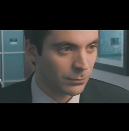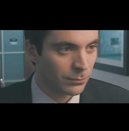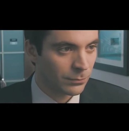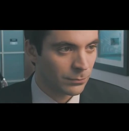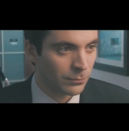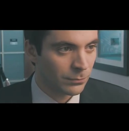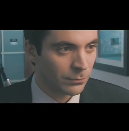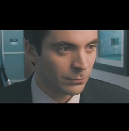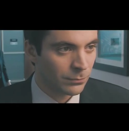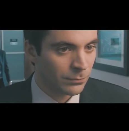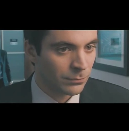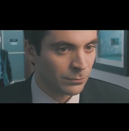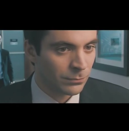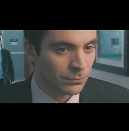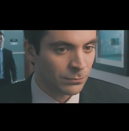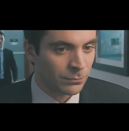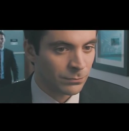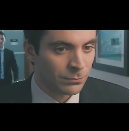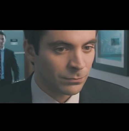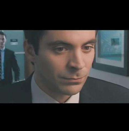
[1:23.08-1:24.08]

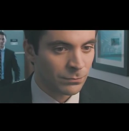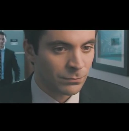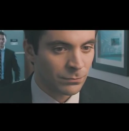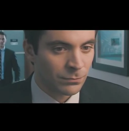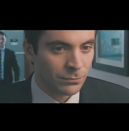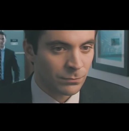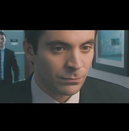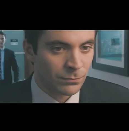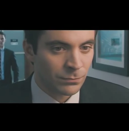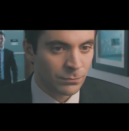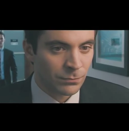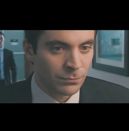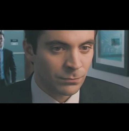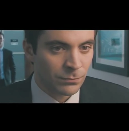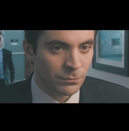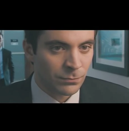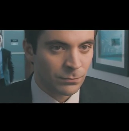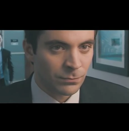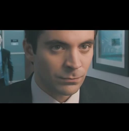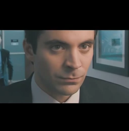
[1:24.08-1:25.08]

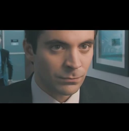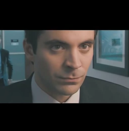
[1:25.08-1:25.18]
[no speech]